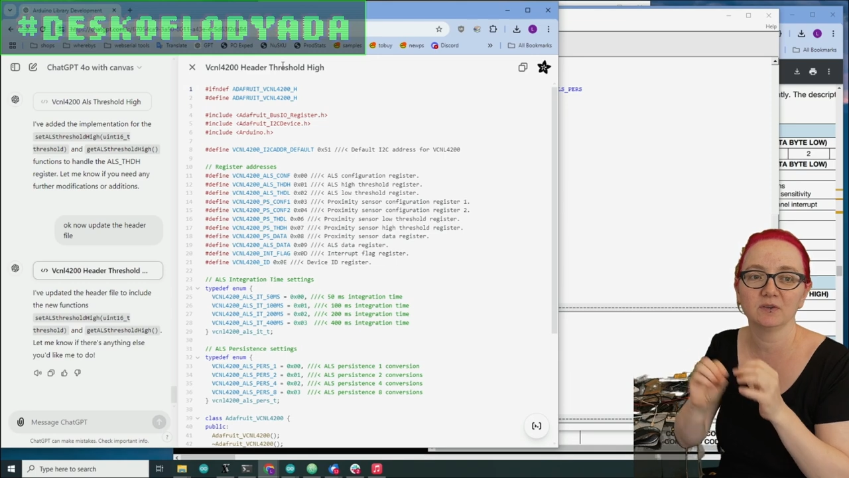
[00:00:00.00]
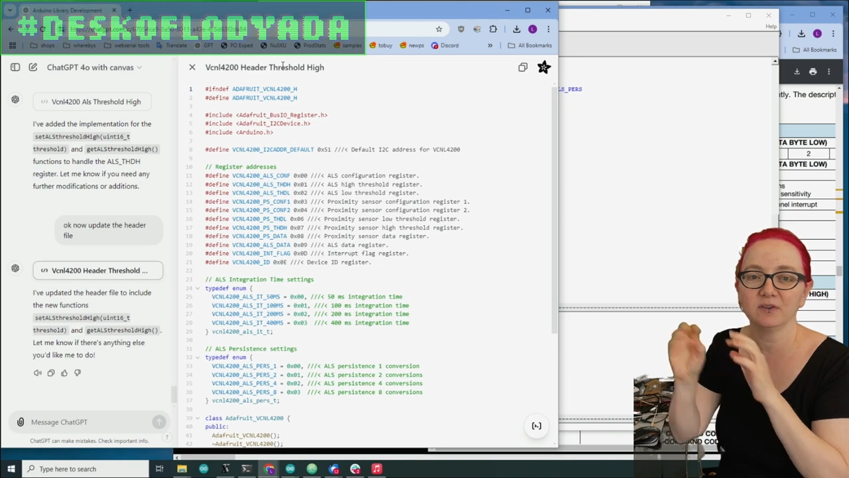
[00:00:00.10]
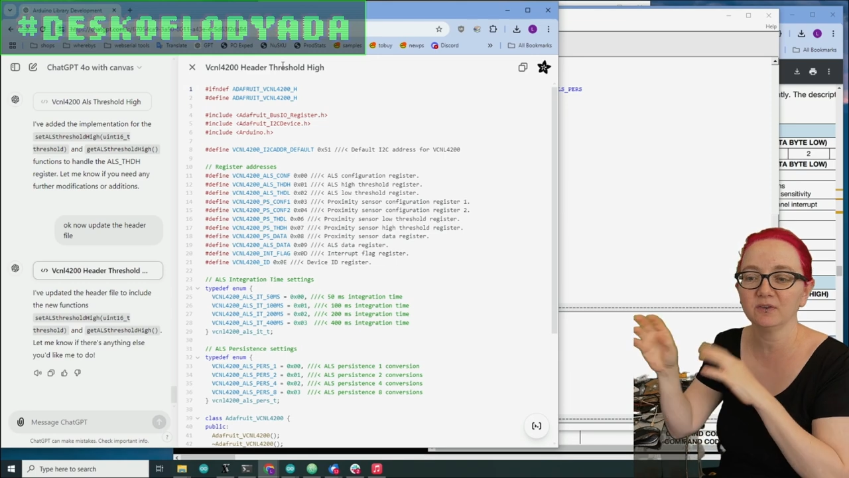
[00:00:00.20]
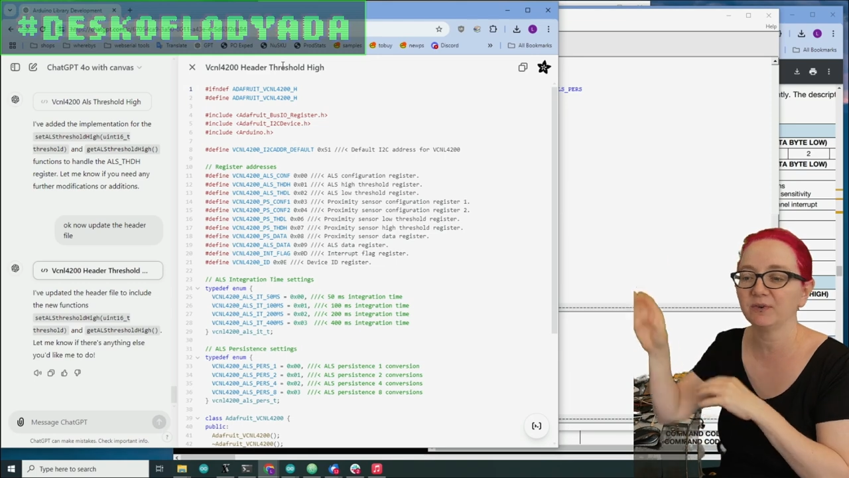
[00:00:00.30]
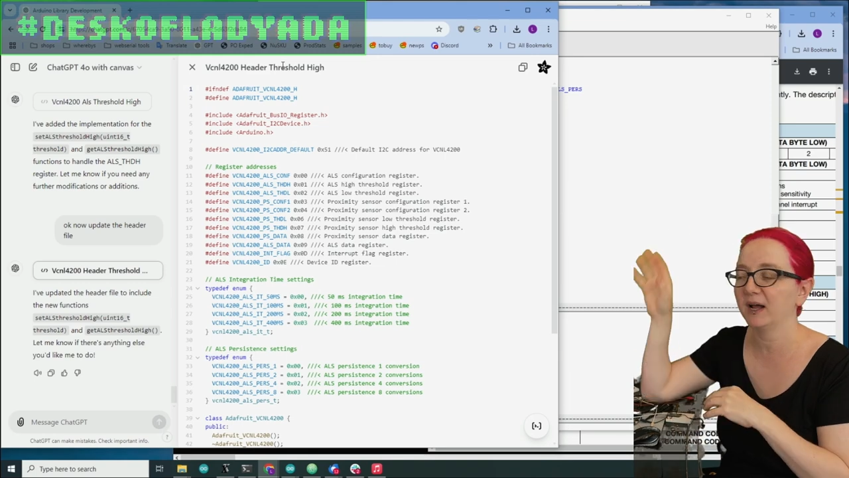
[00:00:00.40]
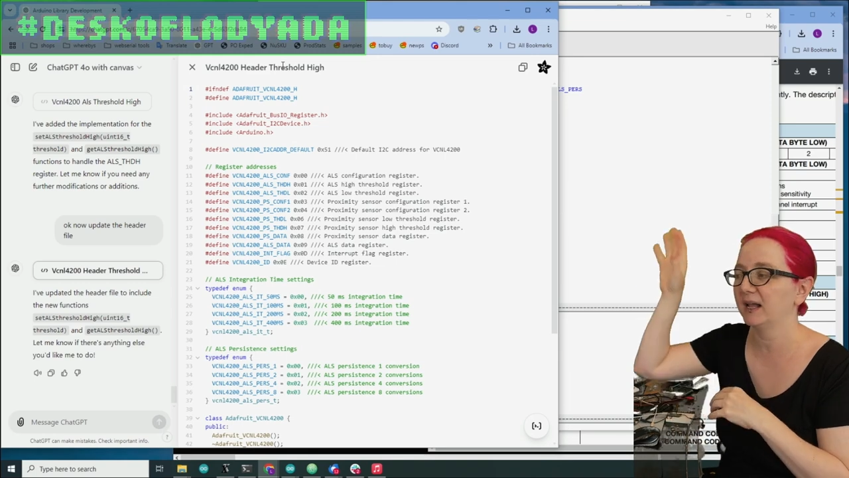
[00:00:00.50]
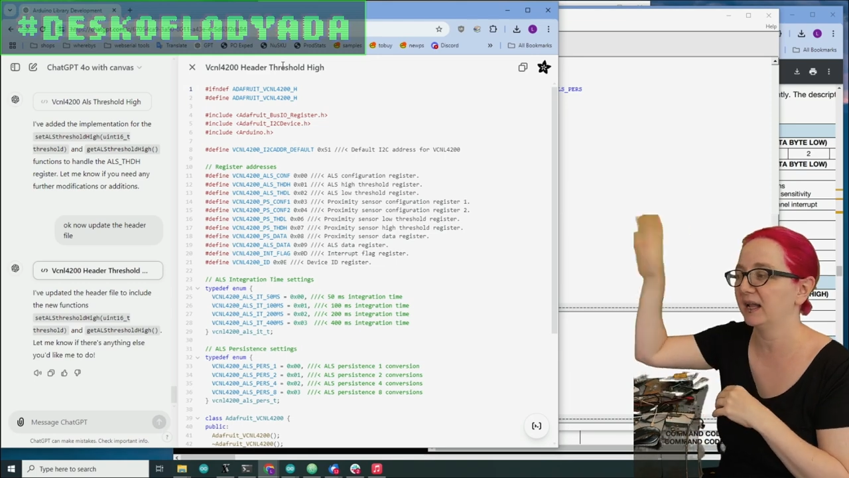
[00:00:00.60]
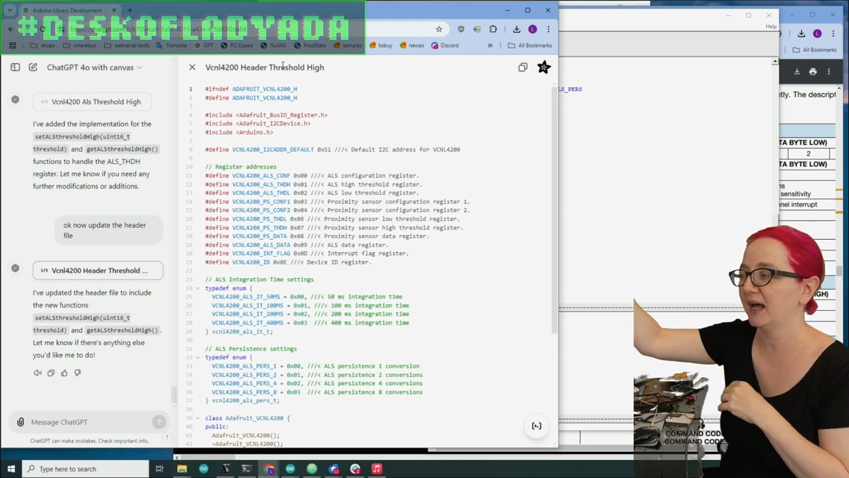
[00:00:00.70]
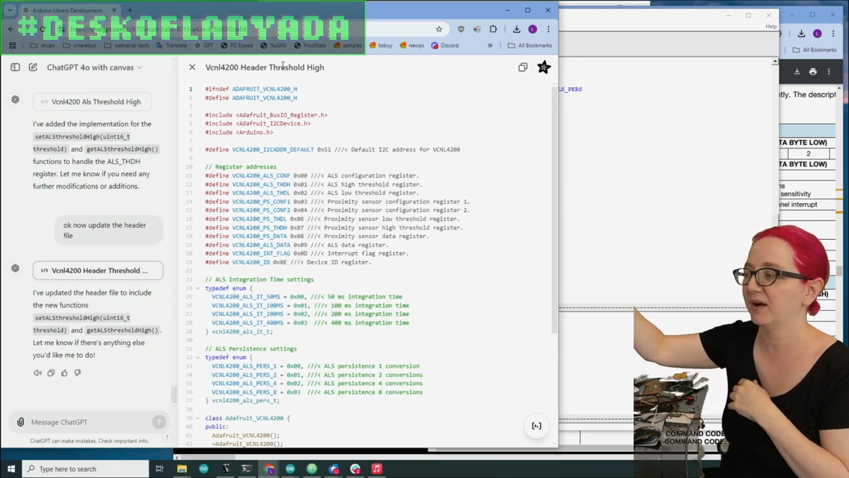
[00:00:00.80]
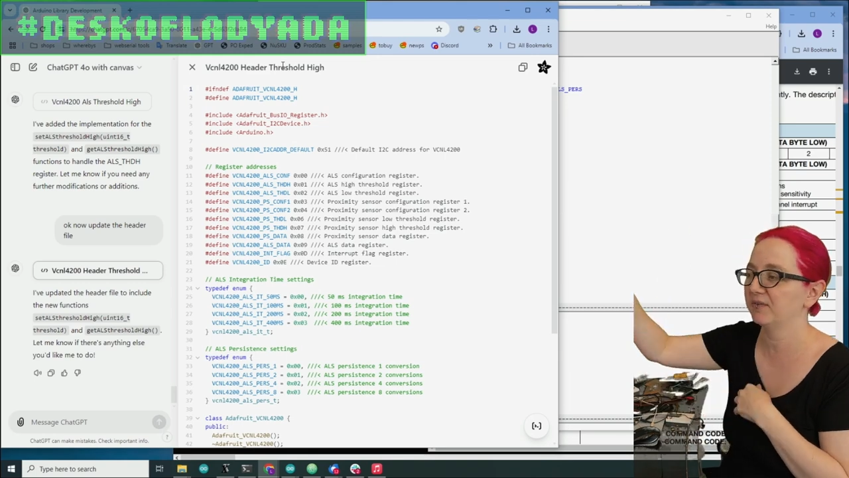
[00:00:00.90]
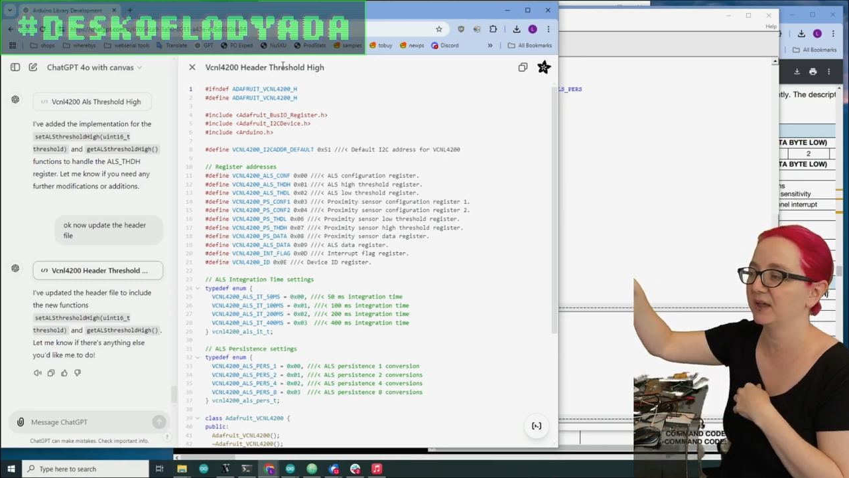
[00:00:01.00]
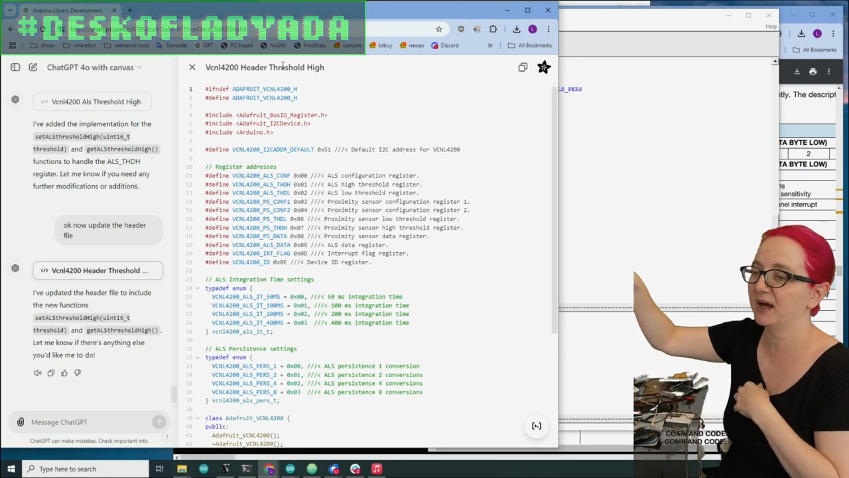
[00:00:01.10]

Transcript: to this file, I'll have the